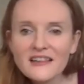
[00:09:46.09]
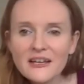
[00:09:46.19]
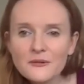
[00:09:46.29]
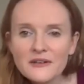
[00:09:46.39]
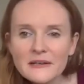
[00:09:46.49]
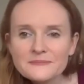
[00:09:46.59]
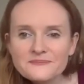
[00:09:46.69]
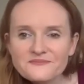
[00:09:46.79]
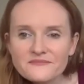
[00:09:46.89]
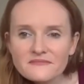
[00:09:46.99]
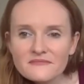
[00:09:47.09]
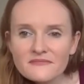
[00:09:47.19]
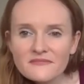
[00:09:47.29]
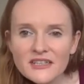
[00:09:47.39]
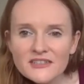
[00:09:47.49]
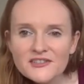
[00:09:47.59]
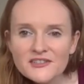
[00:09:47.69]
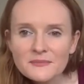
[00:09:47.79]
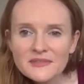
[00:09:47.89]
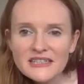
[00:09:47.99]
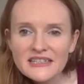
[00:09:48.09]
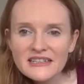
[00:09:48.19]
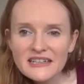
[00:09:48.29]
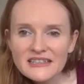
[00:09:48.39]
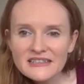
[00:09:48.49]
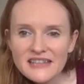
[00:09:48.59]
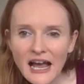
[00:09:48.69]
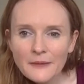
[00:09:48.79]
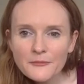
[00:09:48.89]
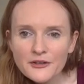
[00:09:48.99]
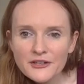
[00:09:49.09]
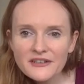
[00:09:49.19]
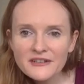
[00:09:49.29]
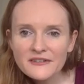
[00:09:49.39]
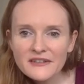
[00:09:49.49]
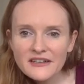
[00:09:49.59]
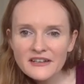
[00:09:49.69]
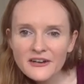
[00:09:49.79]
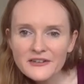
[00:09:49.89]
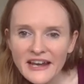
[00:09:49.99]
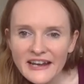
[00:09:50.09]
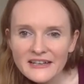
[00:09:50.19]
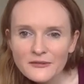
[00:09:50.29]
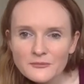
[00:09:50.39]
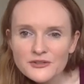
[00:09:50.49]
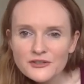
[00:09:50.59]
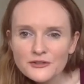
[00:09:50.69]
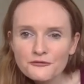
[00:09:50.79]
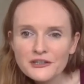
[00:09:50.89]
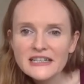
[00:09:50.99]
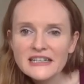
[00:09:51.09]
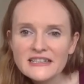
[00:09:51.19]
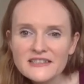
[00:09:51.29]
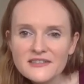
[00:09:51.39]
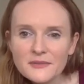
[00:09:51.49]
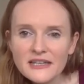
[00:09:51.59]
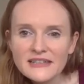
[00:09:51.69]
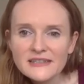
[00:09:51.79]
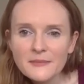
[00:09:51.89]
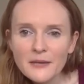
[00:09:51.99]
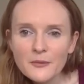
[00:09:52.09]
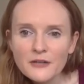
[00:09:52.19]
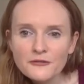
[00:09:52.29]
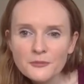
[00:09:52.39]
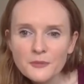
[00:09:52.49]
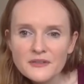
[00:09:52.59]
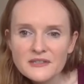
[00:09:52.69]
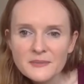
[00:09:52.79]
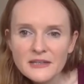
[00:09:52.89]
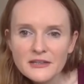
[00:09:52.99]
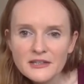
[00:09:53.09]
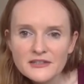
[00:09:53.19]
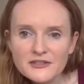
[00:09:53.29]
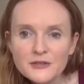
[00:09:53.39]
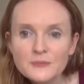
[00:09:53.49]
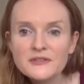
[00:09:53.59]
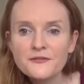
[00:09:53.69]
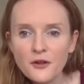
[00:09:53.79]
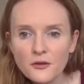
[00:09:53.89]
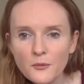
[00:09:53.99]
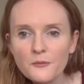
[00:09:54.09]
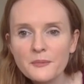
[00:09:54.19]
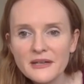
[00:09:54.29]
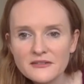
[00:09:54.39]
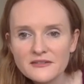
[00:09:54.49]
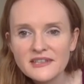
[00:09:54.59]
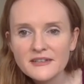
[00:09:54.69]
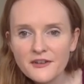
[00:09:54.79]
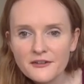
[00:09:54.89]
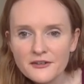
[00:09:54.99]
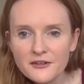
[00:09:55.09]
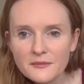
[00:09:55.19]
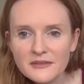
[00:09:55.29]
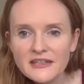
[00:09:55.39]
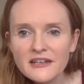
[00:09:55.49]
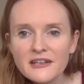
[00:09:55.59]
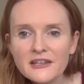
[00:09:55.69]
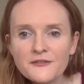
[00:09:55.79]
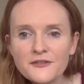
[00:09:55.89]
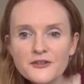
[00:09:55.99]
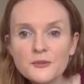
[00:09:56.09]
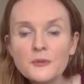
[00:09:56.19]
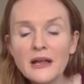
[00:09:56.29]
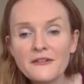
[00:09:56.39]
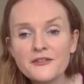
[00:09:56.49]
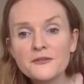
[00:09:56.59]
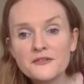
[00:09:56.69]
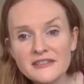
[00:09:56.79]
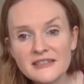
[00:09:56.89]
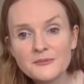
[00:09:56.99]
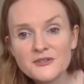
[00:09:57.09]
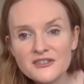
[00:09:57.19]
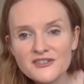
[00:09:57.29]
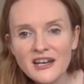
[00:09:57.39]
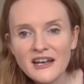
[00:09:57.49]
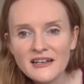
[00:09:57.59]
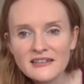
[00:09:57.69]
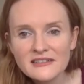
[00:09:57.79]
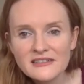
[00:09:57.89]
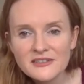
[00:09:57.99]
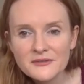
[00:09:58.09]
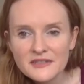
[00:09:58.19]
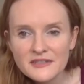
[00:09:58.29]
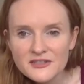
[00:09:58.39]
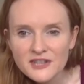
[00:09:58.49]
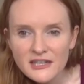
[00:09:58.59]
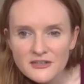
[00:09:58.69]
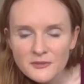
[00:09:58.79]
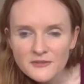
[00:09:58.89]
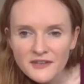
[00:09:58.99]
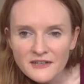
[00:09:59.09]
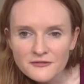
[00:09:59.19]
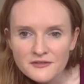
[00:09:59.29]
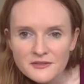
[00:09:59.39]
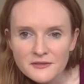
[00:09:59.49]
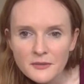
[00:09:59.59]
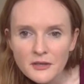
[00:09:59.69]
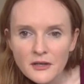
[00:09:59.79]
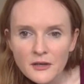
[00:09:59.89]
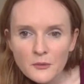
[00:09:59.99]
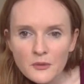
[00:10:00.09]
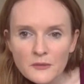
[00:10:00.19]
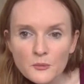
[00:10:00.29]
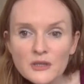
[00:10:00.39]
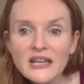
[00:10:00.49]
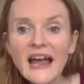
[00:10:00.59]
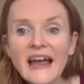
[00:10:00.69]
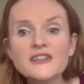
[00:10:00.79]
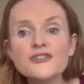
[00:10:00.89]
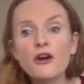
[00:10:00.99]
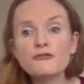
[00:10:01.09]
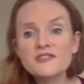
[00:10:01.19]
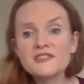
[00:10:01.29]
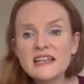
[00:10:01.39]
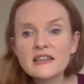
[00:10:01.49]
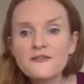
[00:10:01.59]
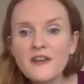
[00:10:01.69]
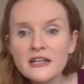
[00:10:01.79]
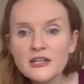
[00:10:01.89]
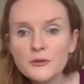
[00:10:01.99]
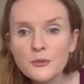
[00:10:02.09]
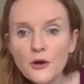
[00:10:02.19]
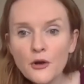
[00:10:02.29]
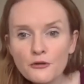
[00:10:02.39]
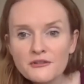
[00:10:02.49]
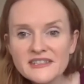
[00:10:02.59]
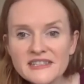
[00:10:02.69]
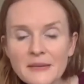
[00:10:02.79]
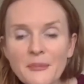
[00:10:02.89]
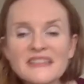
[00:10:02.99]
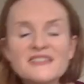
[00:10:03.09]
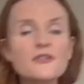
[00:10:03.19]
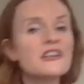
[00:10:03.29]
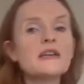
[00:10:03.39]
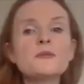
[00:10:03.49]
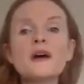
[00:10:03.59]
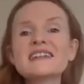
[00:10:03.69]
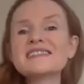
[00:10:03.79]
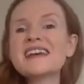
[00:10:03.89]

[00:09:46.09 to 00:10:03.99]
Now, somebody is, I'm going to, okay, I'm just going to read some of this. In my world, remote has been the assumed default of being on site very common. The future will have fewer exceptions, yeah, and then so this change modified resume. Will HR understand the value or isn't it based on keywords?